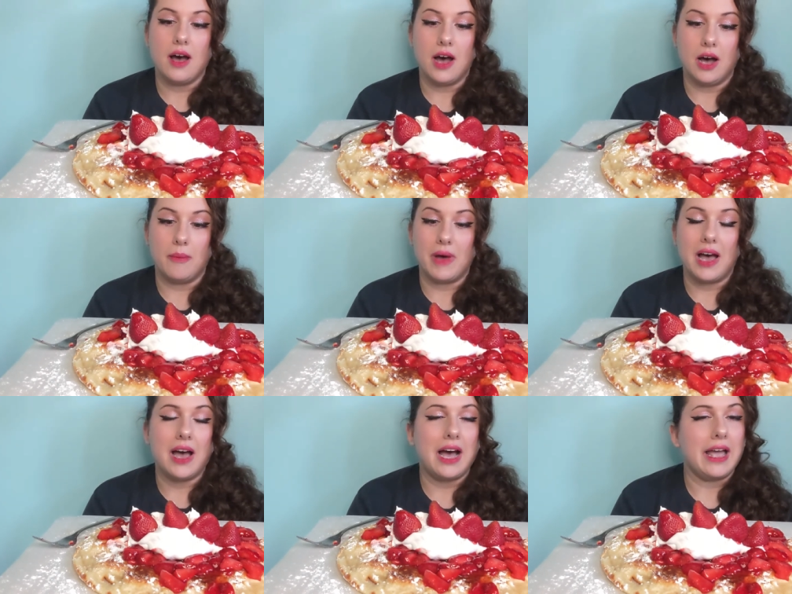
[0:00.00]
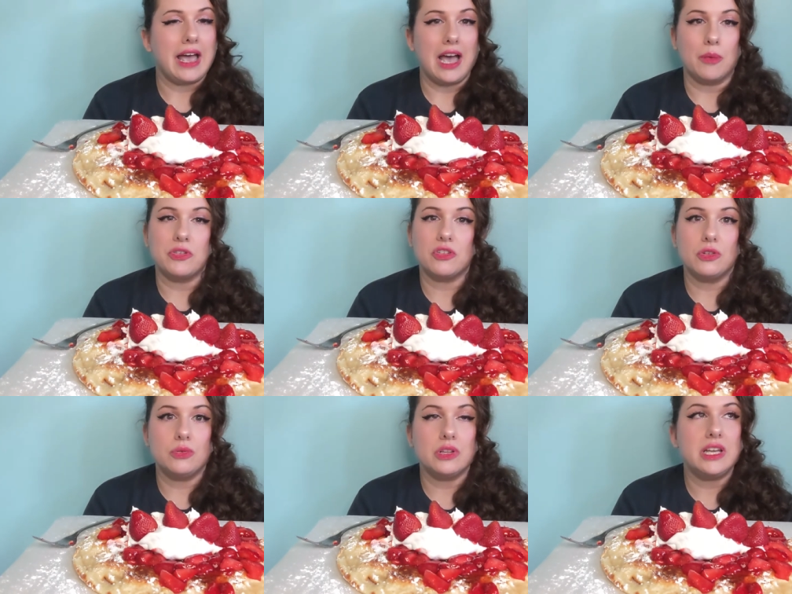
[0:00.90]
Um, I
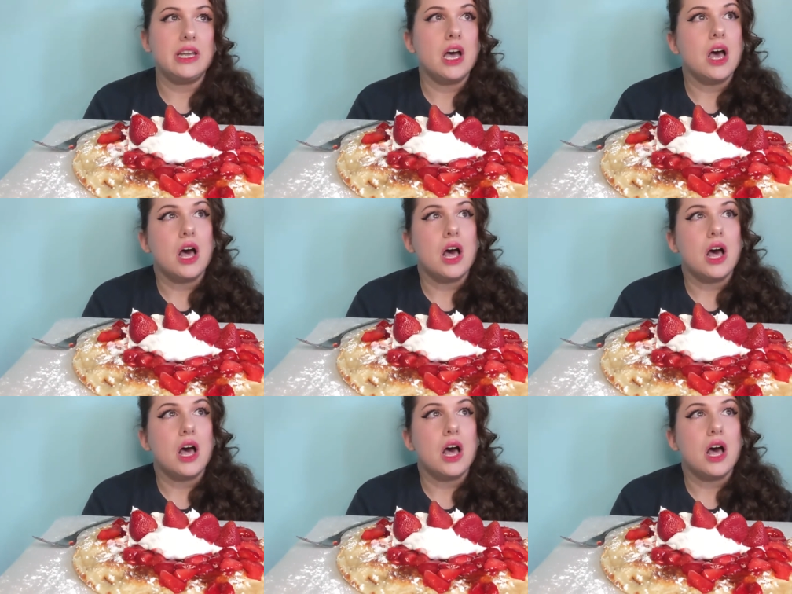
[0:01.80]
absolutely